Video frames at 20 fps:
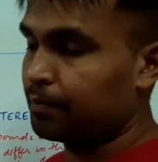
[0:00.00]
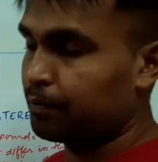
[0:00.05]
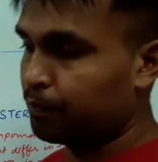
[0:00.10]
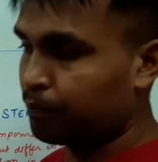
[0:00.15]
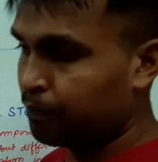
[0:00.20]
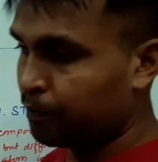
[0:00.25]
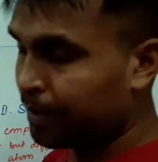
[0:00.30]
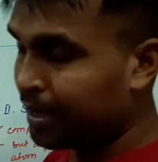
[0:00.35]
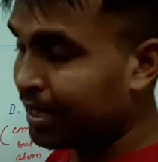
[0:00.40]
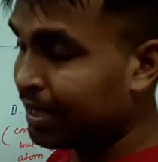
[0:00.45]

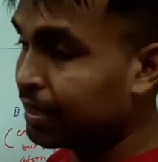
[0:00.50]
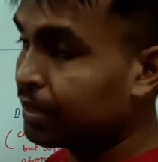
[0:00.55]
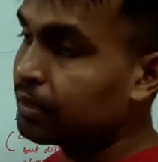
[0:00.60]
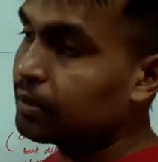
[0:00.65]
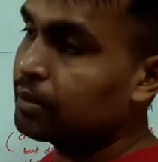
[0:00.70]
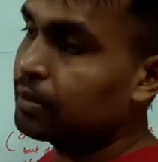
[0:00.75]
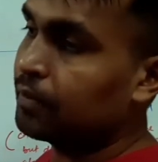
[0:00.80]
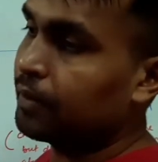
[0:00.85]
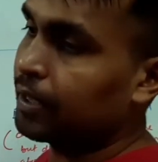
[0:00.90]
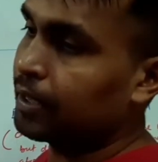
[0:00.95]
mainly
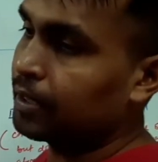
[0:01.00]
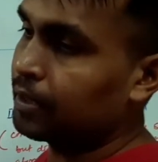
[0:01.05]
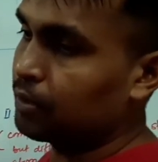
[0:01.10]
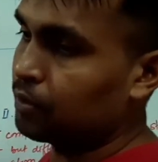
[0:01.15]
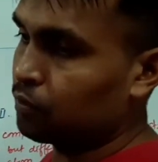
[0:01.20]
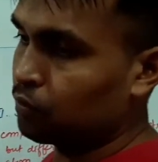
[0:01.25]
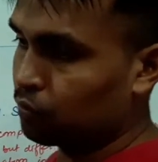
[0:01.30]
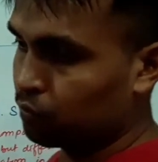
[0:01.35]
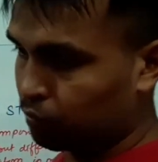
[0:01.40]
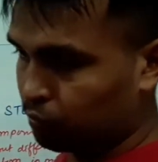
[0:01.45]
divided
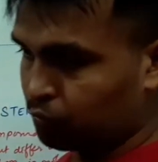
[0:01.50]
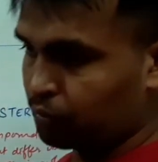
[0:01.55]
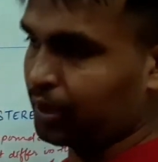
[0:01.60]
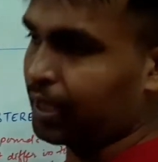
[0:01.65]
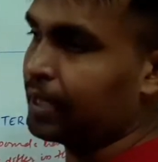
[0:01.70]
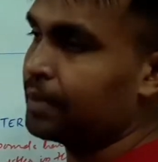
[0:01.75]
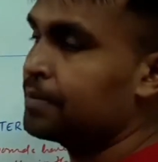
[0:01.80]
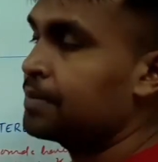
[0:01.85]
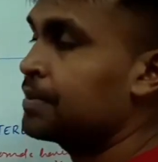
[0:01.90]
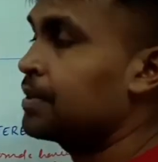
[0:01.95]
into two
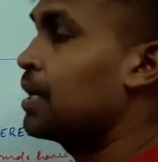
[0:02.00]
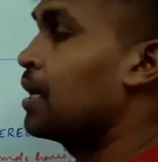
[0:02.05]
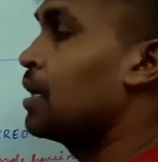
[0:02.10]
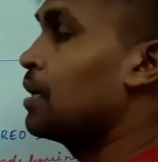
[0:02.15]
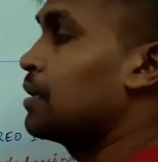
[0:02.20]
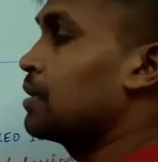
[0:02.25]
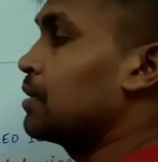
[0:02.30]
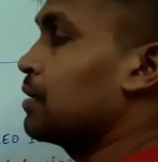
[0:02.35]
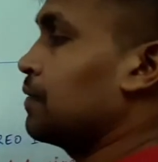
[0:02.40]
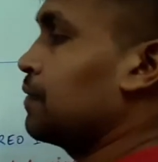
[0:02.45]
types.
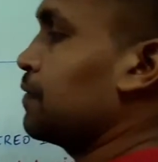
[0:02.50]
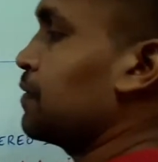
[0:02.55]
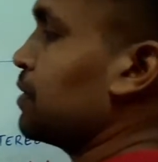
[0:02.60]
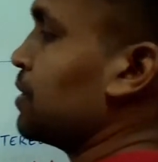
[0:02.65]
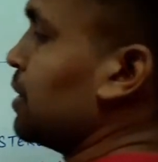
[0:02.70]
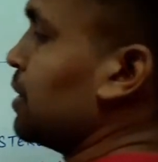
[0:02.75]
The first